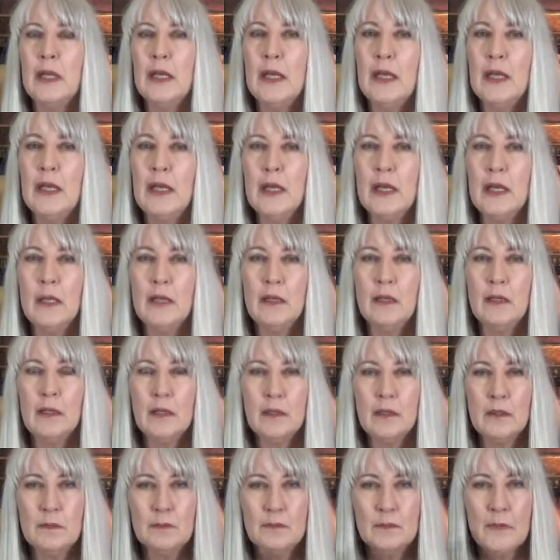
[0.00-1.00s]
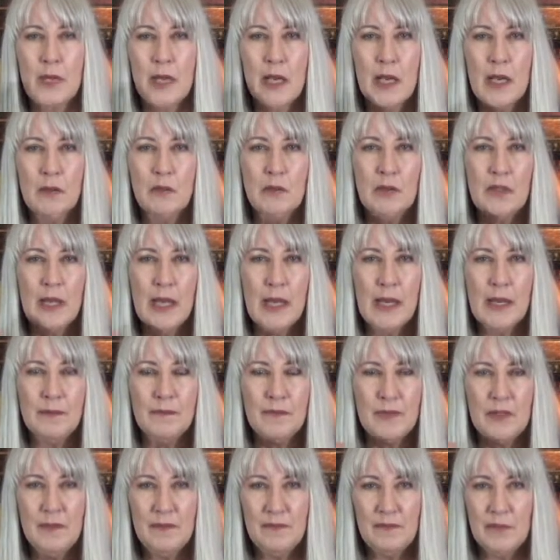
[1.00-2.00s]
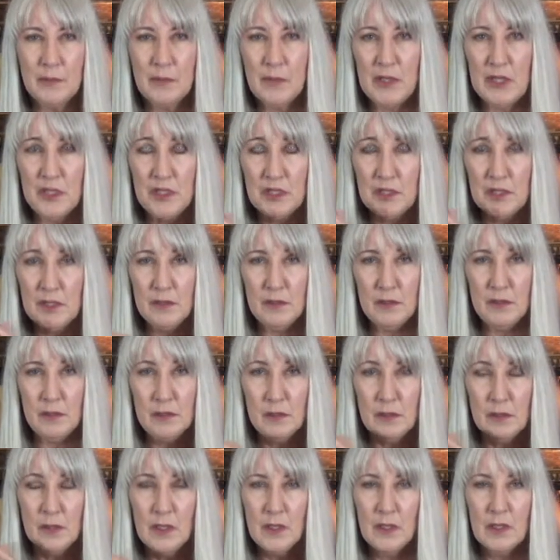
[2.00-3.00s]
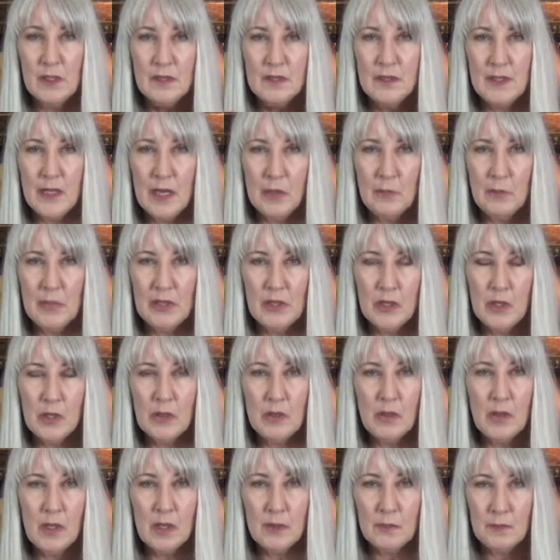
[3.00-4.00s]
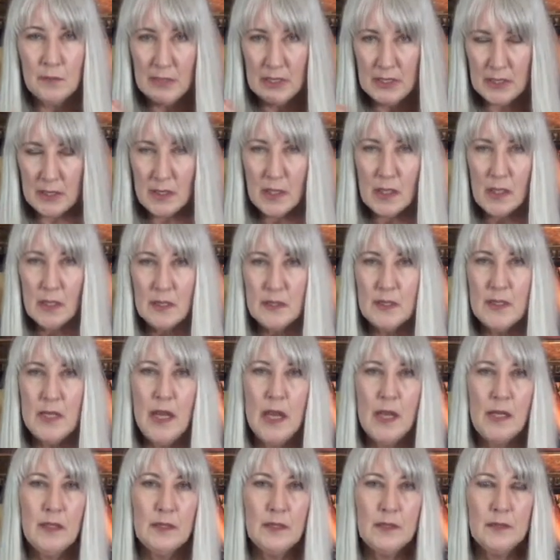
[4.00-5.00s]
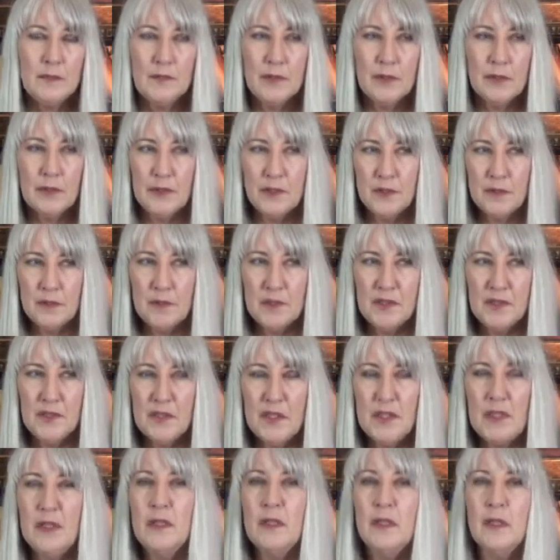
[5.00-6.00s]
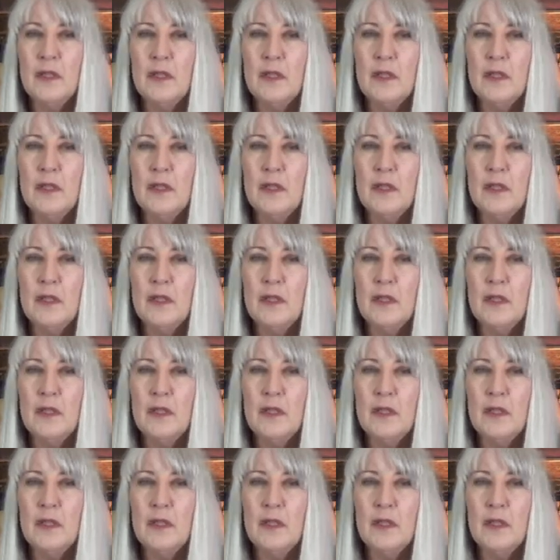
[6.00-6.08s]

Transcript: And I will have information down below on my contact if you're interested.